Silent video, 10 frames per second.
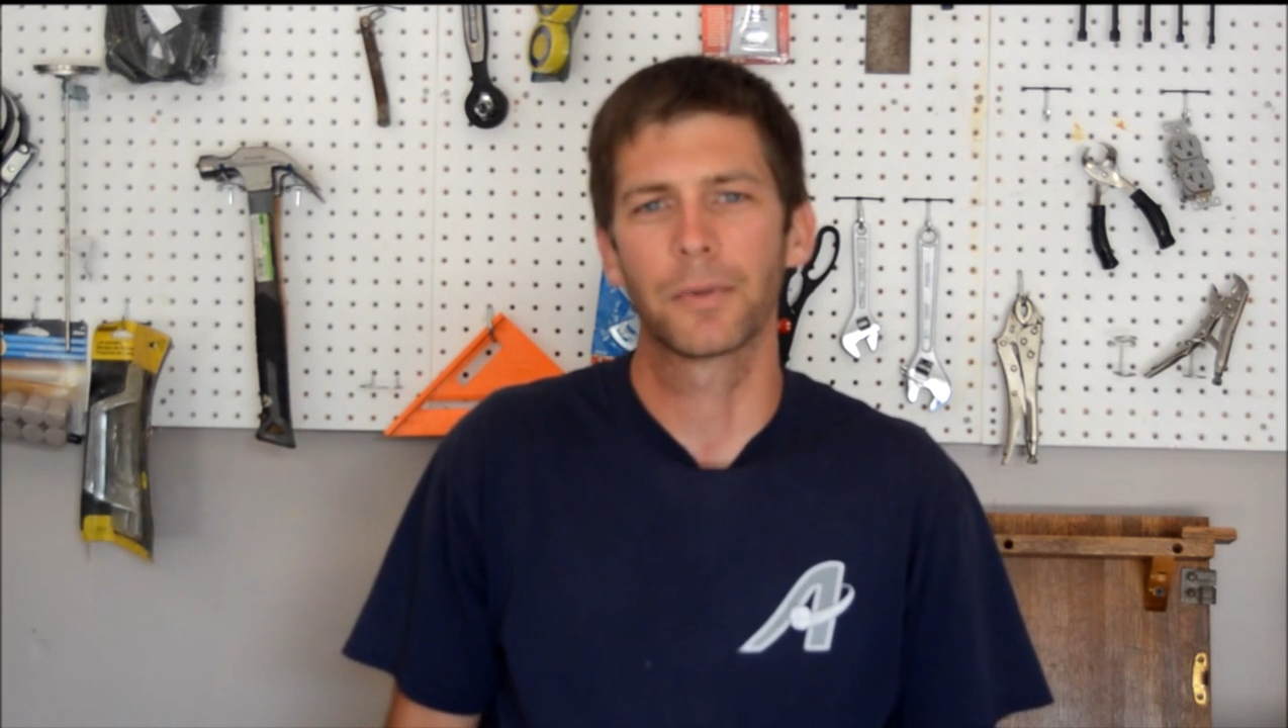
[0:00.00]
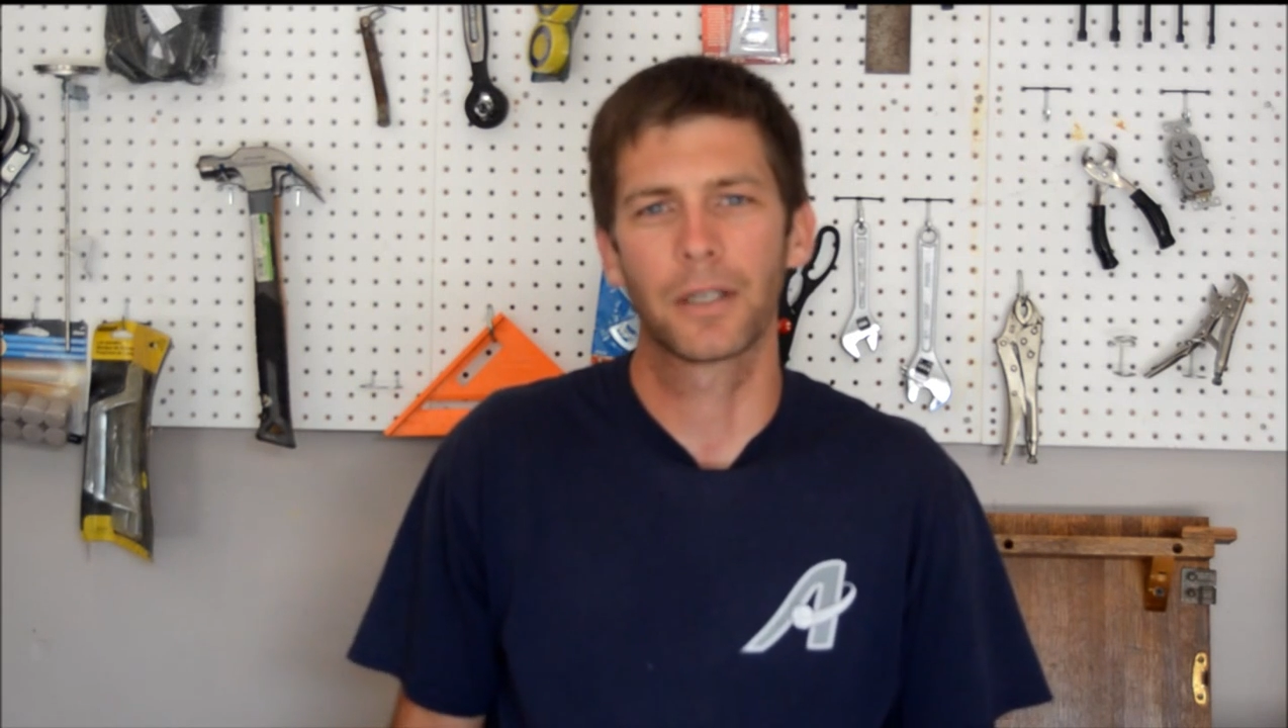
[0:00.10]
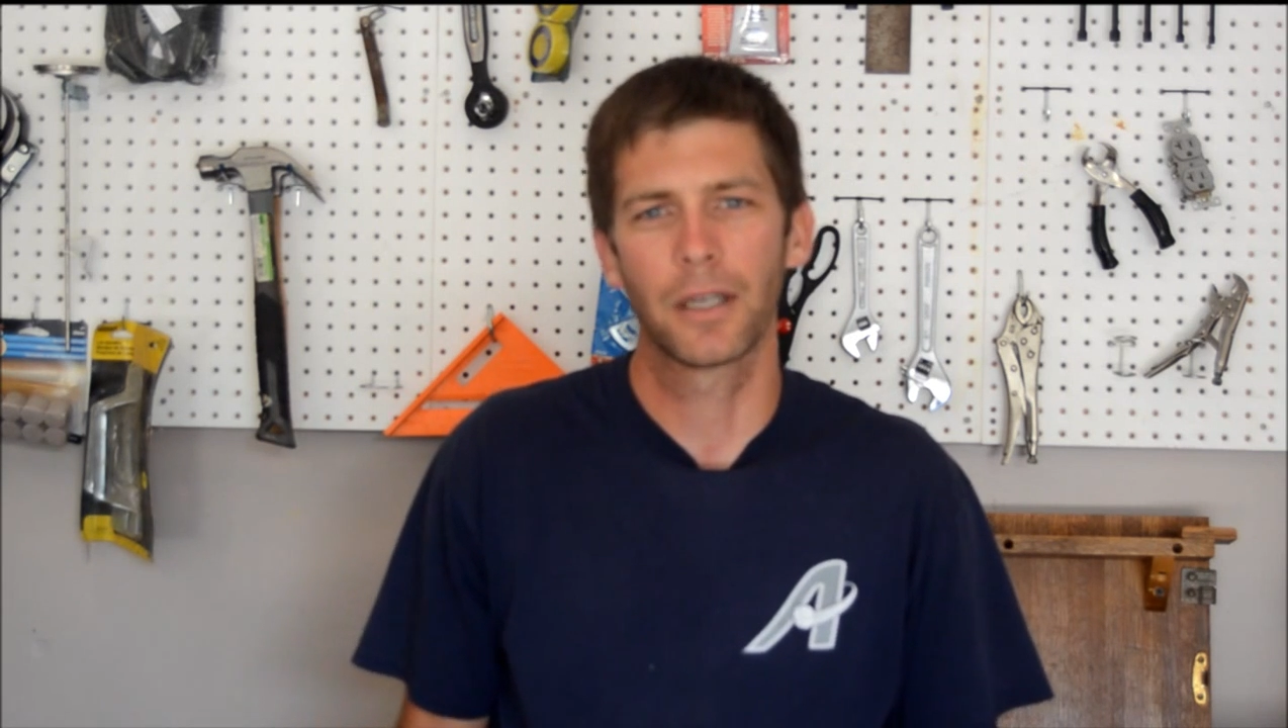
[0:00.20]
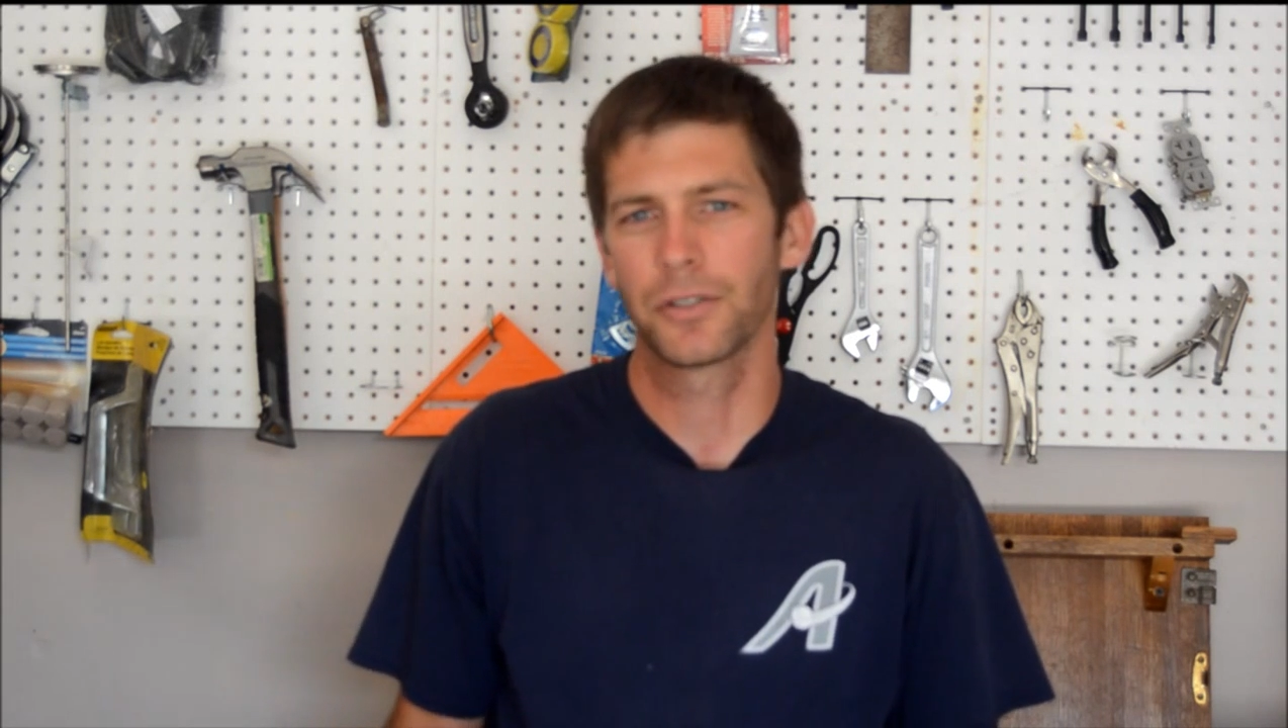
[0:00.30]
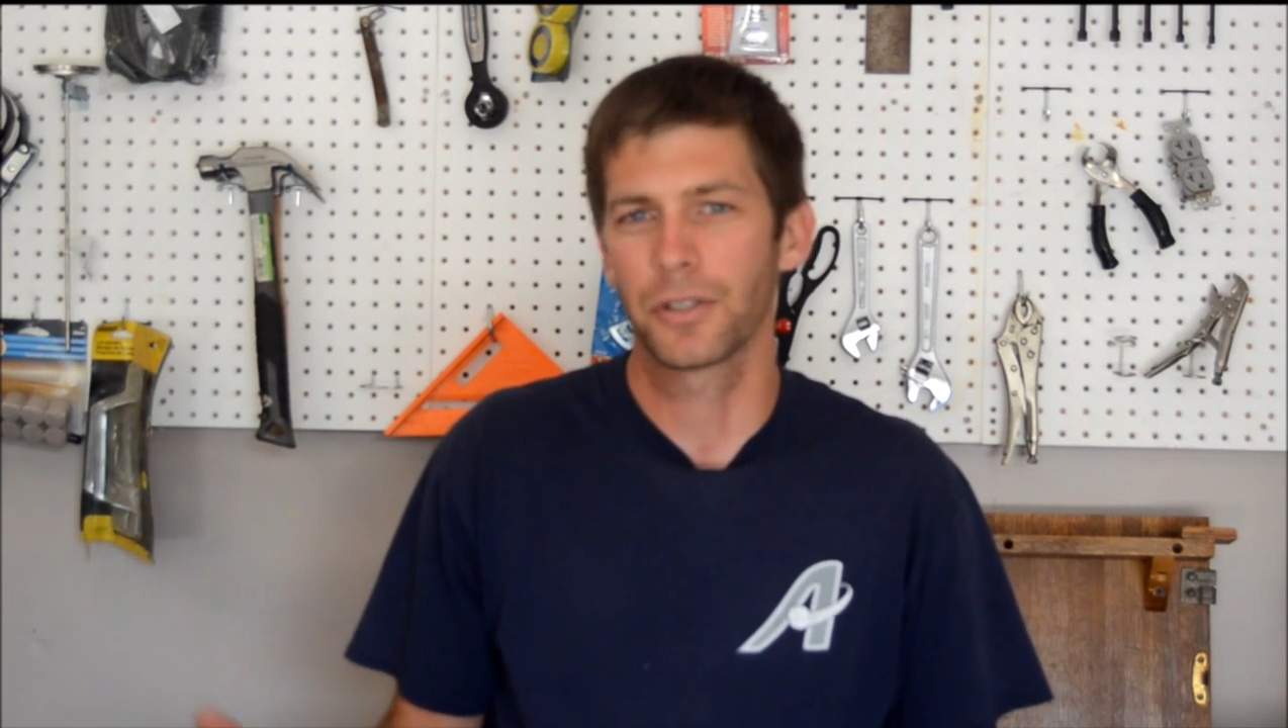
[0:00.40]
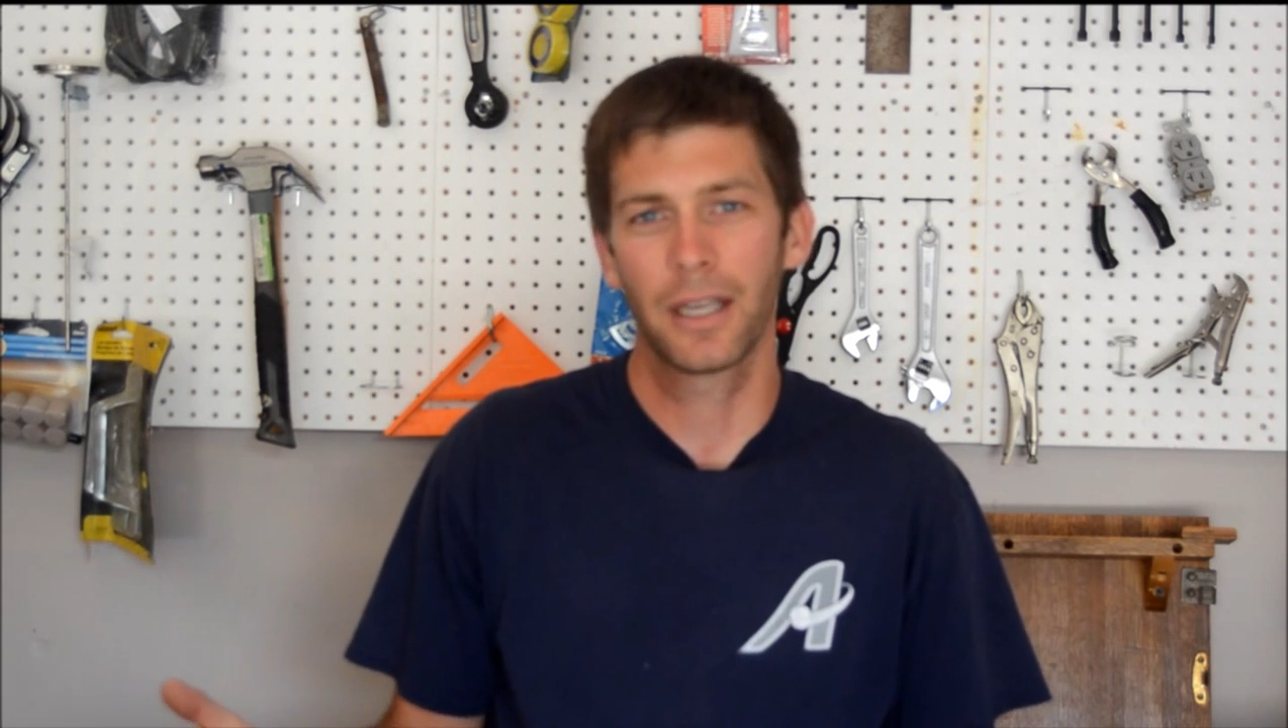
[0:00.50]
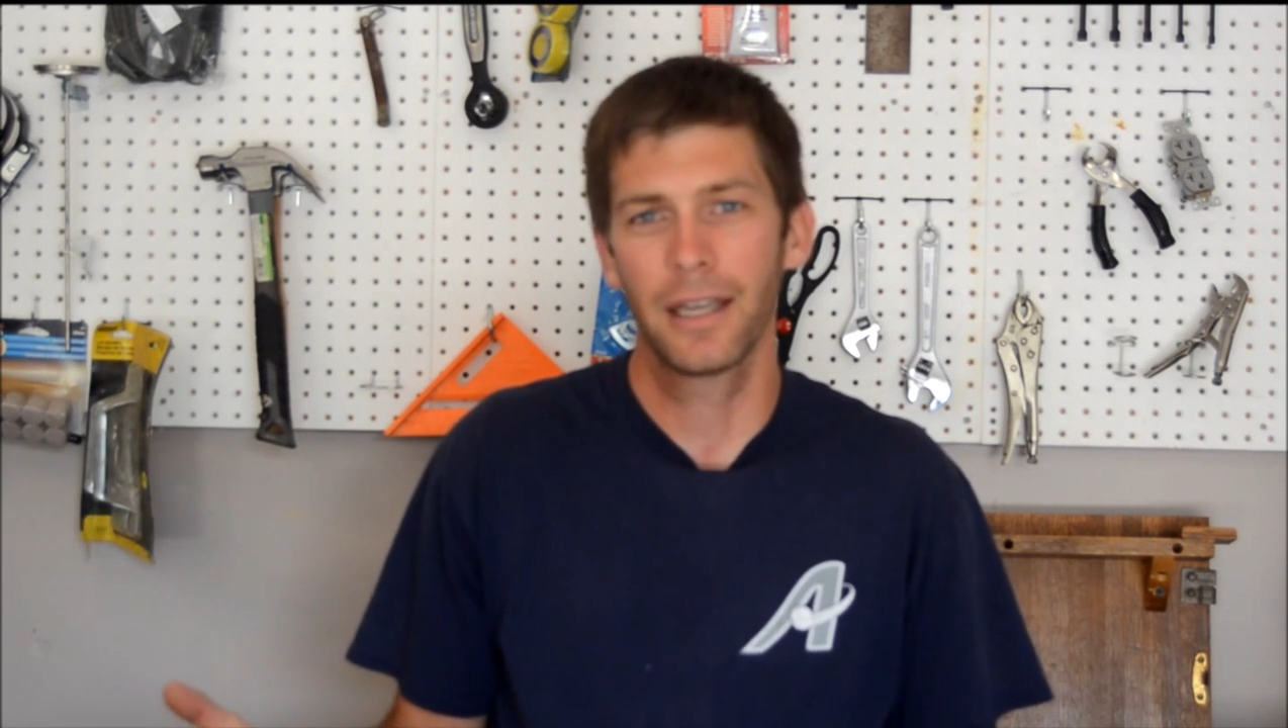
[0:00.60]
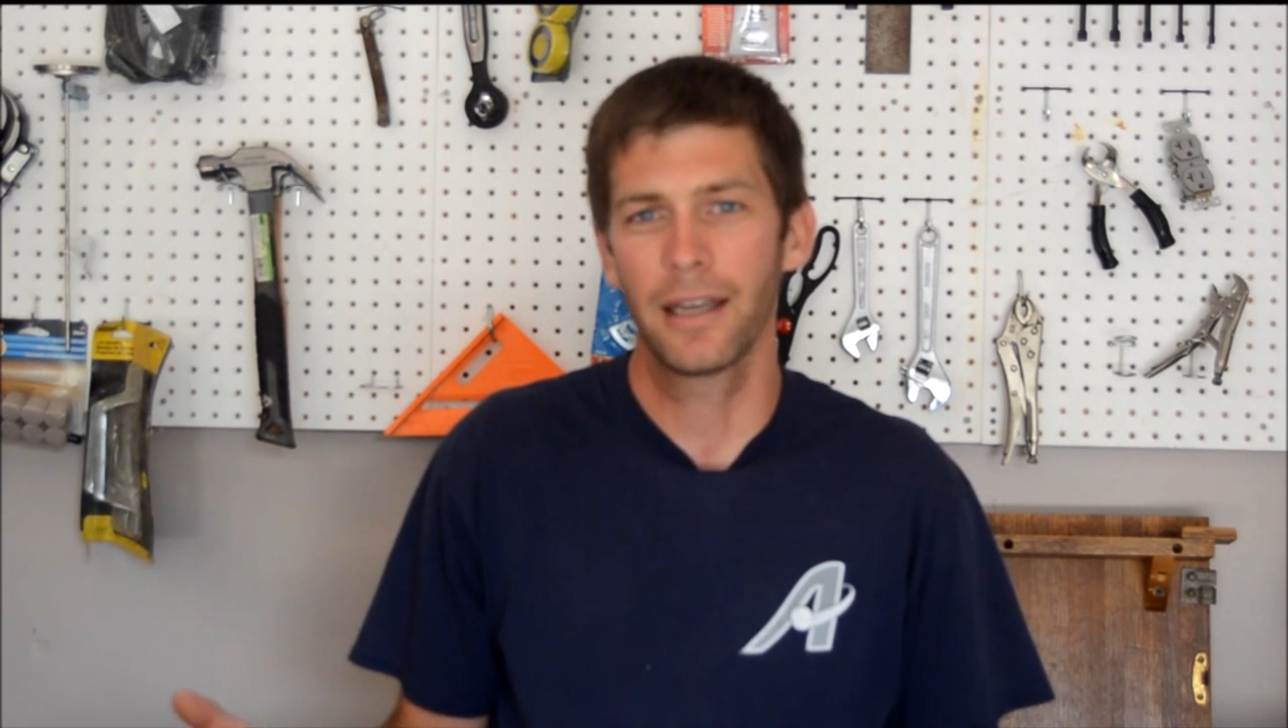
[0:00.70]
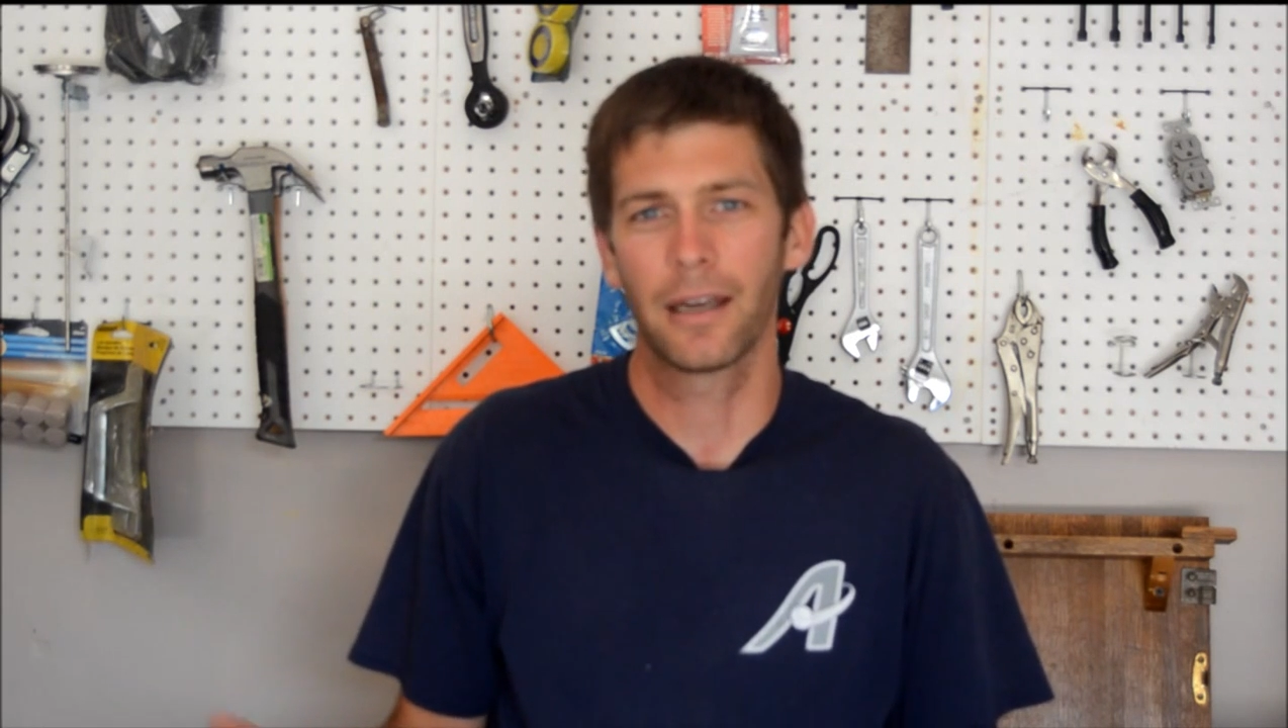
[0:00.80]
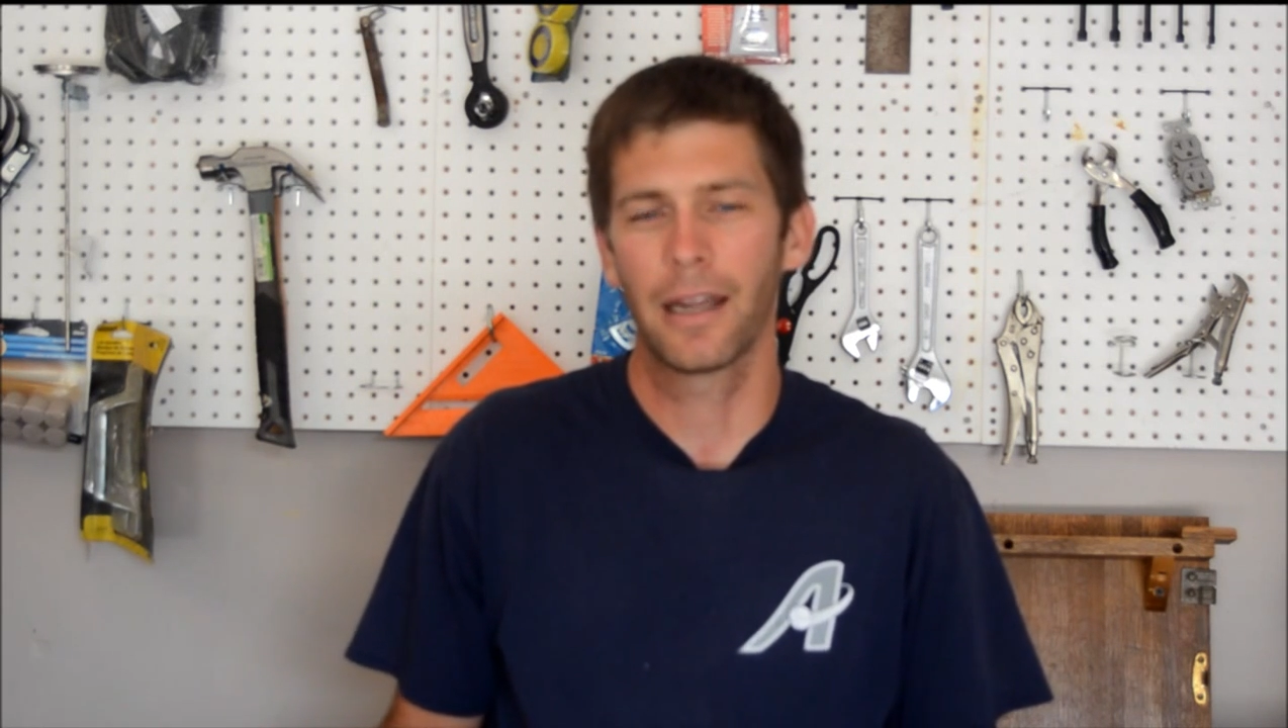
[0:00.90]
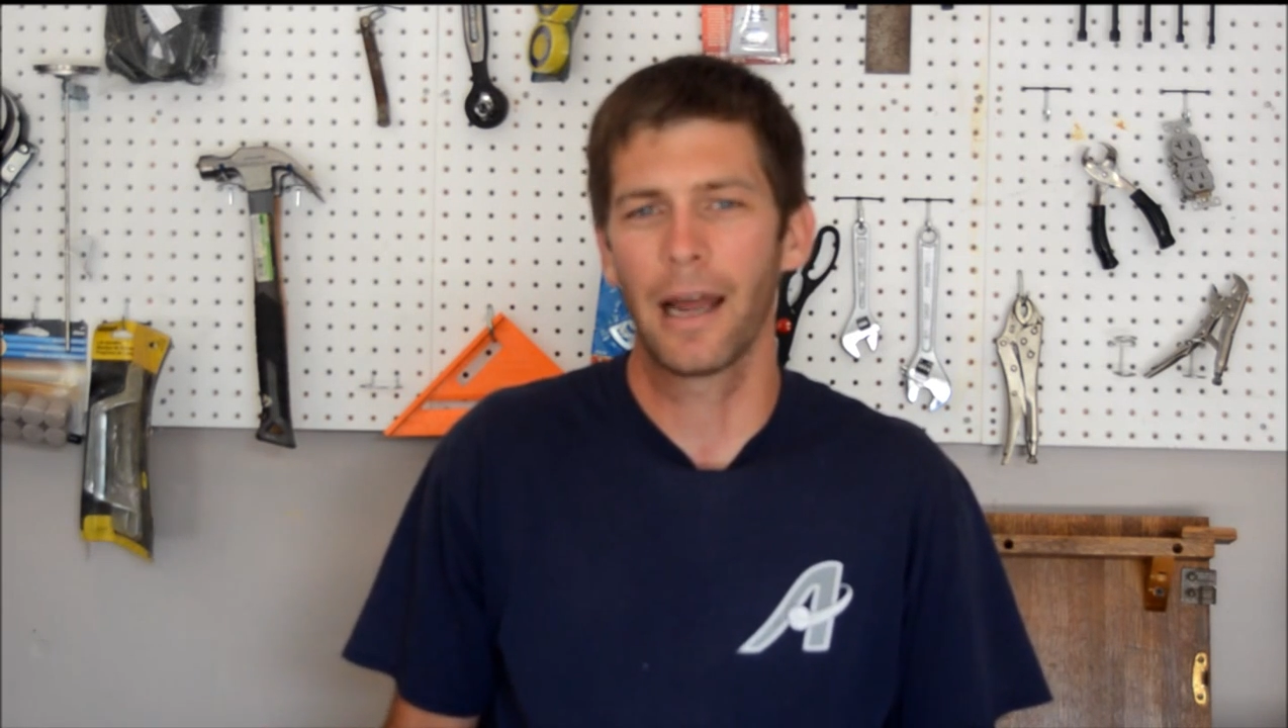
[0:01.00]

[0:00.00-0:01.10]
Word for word: because you can.